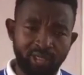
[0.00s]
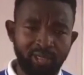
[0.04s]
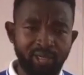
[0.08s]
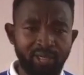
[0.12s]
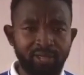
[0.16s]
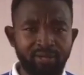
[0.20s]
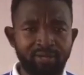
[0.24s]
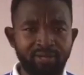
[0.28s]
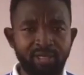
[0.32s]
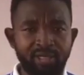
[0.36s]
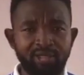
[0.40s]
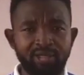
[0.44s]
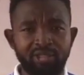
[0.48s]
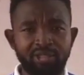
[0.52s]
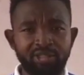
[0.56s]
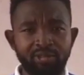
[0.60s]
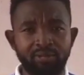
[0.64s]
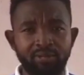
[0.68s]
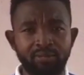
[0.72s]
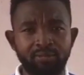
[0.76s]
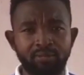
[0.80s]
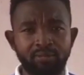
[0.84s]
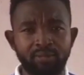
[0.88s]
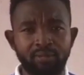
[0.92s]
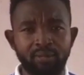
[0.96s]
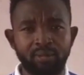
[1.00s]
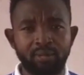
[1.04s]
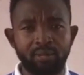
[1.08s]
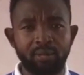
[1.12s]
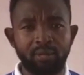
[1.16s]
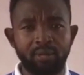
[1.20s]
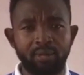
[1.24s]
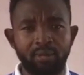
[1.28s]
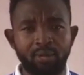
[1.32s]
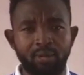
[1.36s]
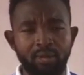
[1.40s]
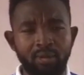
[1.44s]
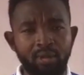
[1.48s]
and tradition,
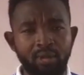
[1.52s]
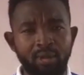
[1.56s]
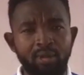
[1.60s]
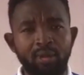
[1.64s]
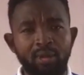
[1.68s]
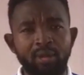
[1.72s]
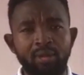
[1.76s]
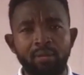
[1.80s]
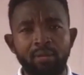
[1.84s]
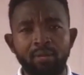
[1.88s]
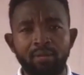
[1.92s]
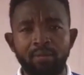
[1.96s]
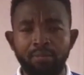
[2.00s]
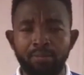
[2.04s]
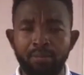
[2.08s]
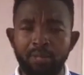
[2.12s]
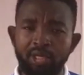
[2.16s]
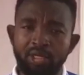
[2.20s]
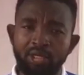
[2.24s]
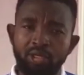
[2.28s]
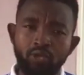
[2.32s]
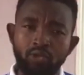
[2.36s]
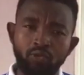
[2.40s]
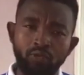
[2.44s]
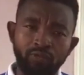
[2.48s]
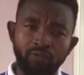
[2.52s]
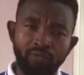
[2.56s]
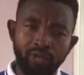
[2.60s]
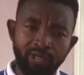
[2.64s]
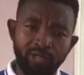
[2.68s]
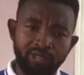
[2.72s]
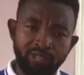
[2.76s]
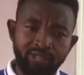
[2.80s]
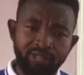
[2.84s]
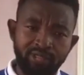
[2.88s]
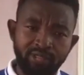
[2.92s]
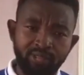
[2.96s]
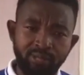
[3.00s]
make new
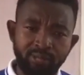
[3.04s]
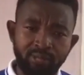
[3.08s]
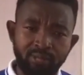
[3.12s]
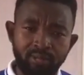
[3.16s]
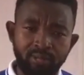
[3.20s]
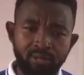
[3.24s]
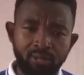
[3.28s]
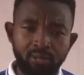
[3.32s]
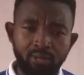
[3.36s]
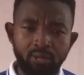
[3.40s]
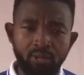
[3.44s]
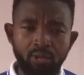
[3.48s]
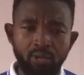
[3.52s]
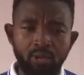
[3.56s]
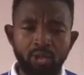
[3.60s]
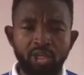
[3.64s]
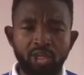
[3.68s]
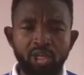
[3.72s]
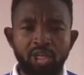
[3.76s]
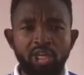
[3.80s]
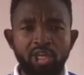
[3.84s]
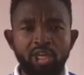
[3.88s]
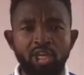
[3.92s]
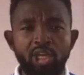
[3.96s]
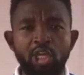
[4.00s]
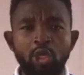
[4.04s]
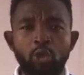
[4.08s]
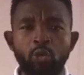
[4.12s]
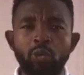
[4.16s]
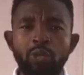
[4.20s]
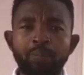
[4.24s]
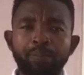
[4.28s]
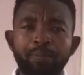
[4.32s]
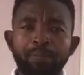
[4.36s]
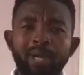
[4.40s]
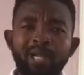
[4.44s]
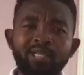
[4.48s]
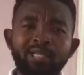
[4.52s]
friends,
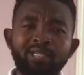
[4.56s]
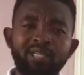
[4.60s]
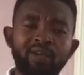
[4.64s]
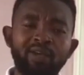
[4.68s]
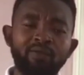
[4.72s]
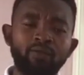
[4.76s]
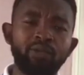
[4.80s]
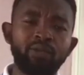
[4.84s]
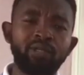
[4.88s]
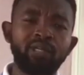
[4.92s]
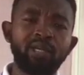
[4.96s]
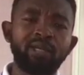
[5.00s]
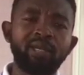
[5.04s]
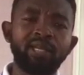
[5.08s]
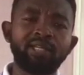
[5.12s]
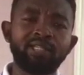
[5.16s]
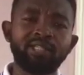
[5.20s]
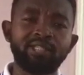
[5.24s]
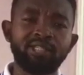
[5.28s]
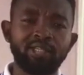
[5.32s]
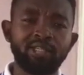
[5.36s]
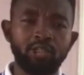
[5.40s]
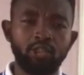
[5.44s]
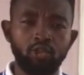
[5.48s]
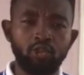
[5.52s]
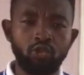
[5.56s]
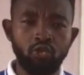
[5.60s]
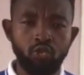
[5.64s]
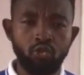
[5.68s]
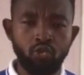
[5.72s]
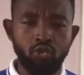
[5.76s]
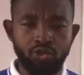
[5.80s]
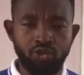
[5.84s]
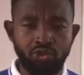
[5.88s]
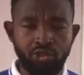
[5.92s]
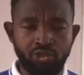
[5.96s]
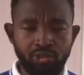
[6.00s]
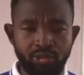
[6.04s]
equip myself with the necessary
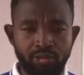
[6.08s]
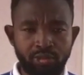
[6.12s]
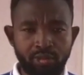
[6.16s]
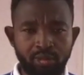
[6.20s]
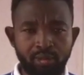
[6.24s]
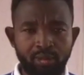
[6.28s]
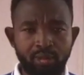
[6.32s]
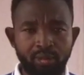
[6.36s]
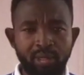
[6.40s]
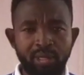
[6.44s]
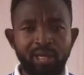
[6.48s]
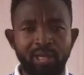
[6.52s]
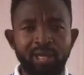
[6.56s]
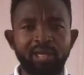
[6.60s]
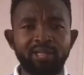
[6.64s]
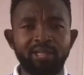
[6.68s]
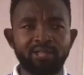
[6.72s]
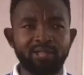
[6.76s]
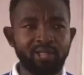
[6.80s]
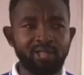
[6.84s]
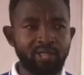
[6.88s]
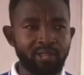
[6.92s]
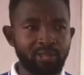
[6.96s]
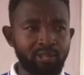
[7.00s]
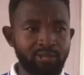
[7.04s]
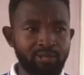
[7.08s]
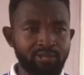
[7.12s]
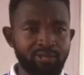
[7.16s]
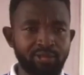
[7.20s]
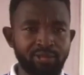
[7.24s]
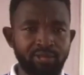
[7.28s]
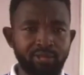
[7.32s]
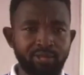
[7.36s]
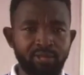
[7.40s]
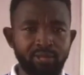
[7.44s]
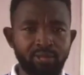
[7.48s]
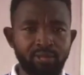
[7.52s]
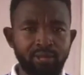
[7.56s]
tools and
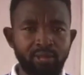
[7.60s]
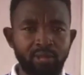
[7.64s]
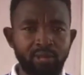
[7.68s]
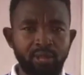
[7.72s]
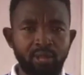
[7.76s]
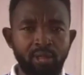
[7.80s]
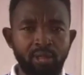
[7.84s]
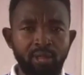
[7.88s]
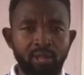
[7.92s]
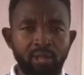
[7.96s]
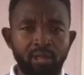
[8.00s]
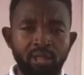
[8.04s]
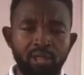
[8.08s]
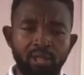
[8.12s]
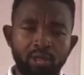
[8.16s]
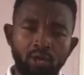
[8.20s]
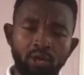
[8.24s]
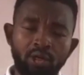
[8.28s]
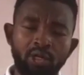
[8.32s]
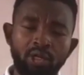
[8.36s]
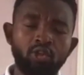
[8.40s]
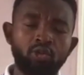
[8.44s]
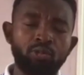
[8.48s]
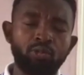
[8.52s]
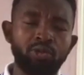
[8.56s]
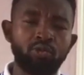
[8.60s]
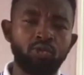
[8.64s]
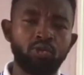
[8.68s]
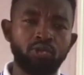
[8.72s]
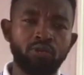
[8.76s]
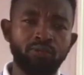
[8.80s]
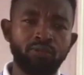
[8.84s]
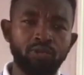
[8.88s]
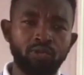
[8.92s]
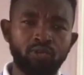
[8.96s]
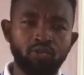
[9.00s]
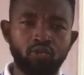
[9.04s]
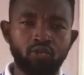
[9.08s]
skills in order to be
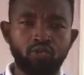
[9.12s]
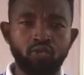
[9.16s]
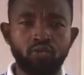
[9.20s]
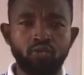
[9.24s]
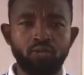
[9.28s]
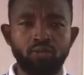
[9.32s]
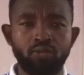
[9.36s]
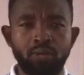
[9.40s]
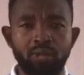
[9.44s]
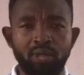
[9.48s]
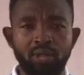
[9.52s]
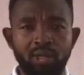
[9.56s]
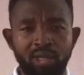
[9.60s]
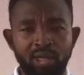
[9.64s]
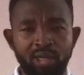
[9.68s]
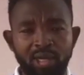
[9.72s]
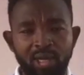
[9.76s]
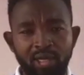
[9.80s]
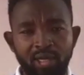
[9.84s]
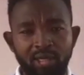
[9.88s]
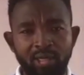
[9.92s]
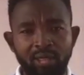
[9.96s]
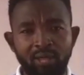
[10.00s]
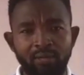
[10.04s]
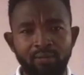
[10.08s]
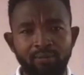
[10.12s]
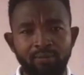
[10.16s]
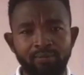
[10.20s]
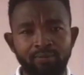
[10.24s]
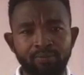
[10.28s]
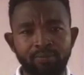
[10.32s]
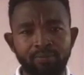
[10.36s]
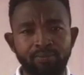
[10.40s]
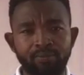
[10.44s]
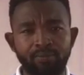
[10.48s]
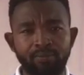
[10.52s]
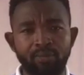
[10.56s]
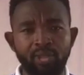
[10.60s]
useful to Ghana,
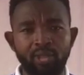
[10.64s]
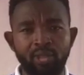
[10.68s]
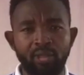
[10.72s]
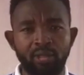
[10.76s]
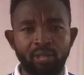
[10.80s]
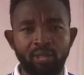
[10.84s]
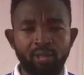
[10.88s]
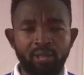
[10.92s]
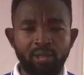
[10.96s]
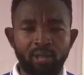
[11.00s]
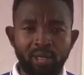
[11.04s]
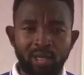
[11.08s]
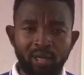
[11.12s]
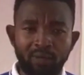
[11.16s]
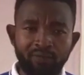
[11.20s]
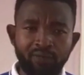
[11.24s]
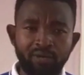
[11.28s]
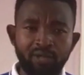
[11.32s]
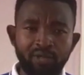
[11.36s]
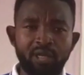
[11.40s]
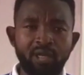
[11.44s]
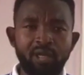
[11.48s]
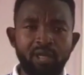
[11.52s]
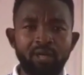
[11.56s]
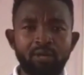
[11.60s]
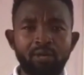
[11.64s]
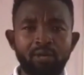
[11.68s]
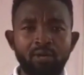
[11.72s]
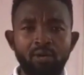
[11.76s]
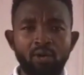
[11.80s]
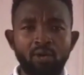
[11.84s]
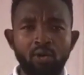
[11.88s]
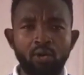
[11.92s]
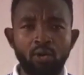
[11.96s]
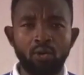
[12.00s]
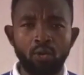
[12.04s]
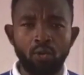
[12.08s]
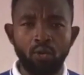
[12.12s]
Africa,
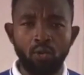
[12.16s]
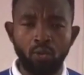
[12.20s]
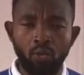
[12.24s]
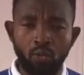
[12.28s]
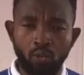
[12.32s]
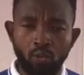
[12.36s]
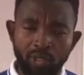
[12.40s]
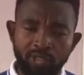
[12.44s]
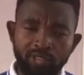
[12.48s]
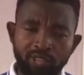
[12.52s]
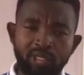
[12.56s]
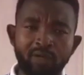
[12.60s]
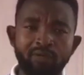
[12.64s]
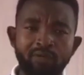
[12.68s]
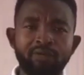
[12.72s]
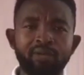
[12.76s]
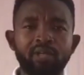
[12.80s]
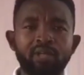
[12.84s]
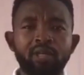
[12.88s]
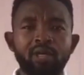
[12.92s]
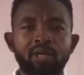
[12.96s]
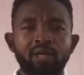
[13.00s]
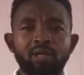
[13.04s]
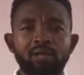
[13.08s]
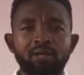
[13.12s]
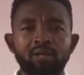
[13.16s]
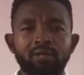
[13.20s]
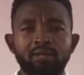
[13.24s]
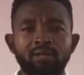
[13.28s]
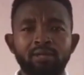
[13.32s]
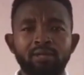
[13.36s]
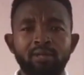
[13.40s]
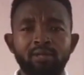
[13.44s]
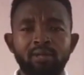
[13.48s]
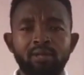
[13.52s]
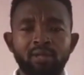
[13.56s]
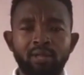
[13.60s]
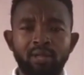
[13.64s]
West Africa,
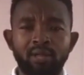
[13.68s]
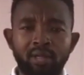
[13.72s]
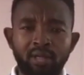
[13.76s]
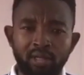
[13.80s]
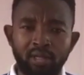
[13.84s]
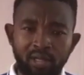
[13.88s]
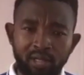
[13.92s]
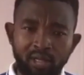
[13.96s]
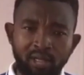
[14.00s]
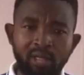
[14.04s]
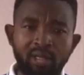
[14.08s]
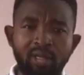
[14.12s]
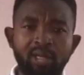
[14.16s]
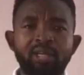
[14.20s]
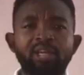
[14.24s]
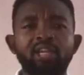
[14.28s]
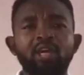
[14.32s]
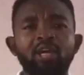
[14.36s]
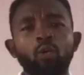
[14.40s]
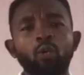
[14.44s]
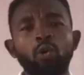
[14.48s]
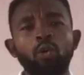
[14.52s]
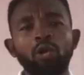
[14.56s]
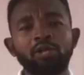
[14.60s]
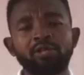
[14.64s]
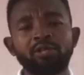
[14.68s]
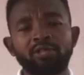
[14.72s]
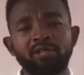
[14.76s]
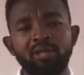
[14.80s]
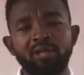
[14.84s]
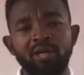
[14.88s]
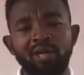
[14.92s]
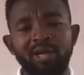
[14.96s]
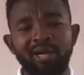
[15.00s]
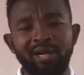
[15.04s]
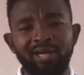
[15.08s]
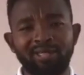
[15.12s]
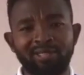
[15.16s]
and the world
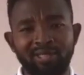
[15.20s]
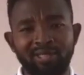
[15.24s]
at